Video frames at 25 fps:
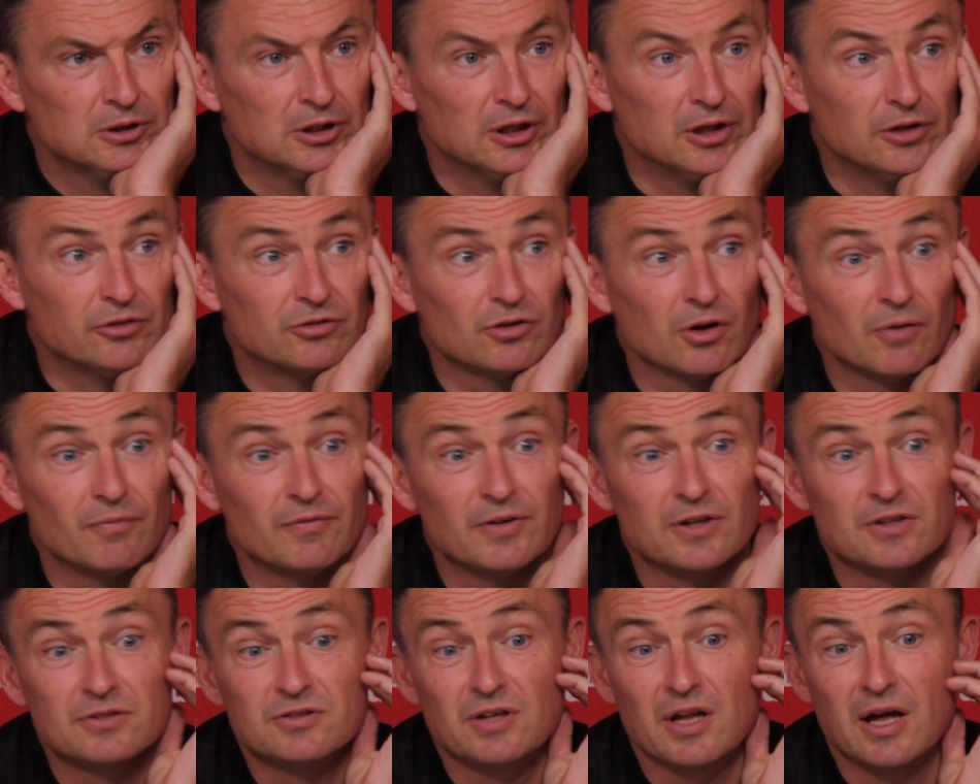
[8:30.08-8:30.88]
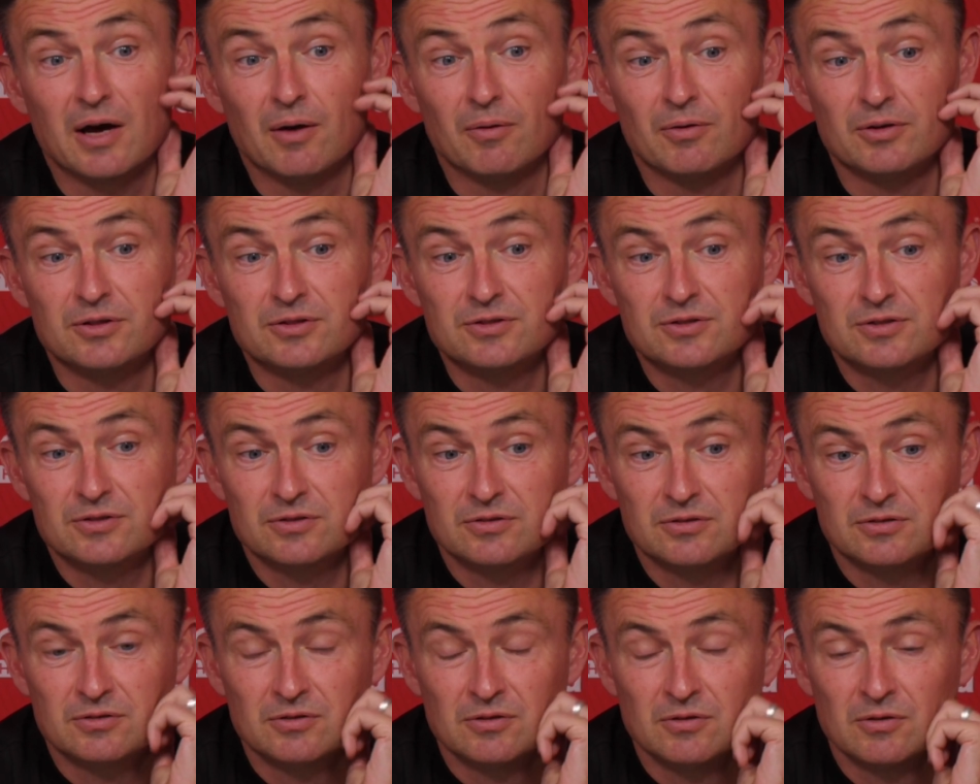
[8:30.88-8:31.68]
it's obvious now
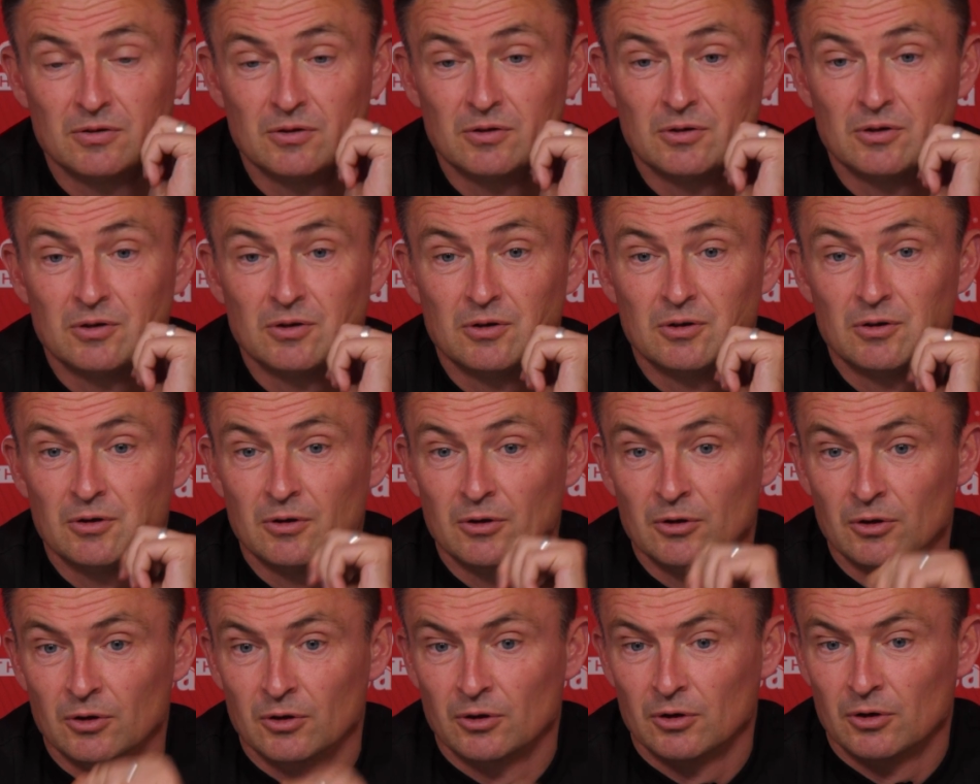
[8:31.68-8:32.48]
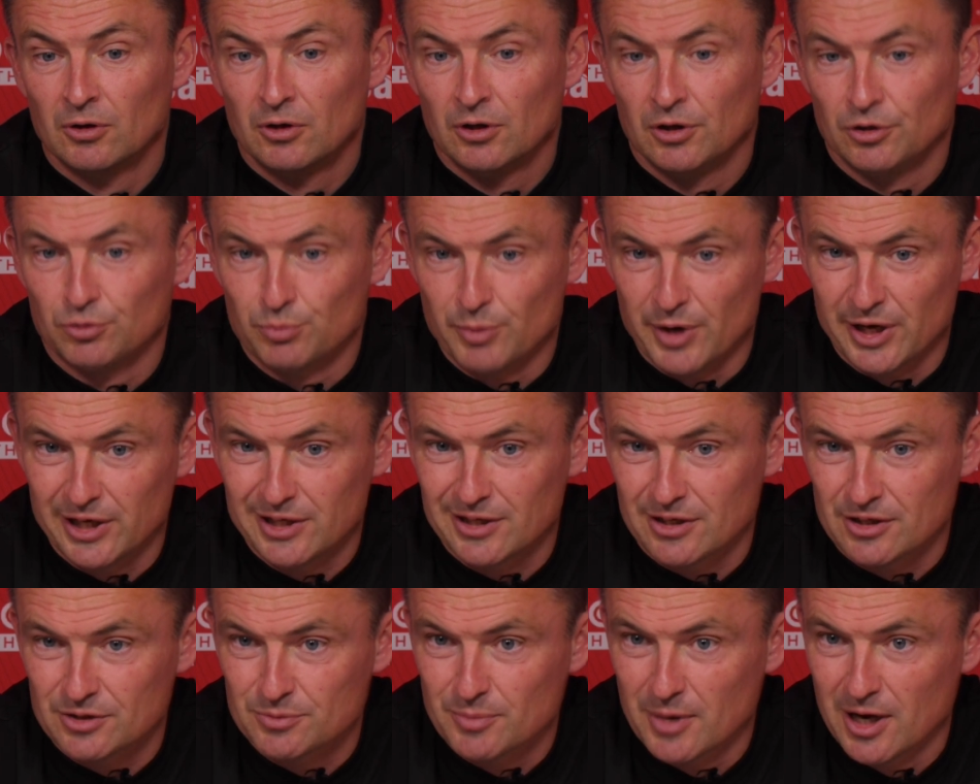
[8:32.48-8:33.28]
he's
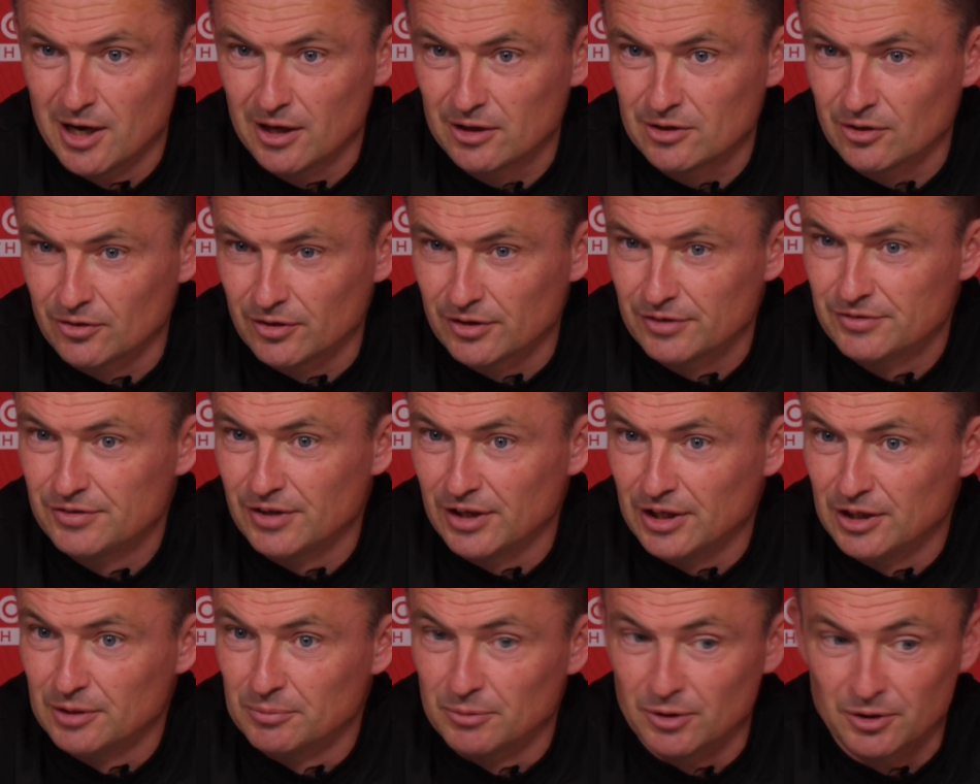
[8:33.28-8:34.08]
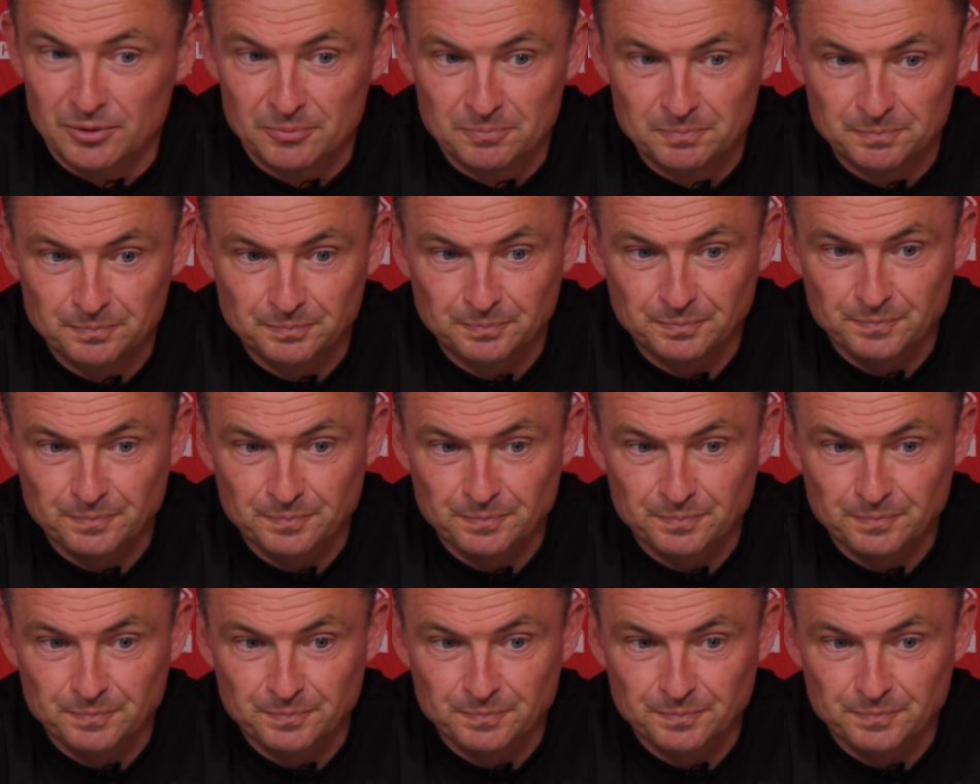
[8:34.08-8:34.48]
making his mark on the team and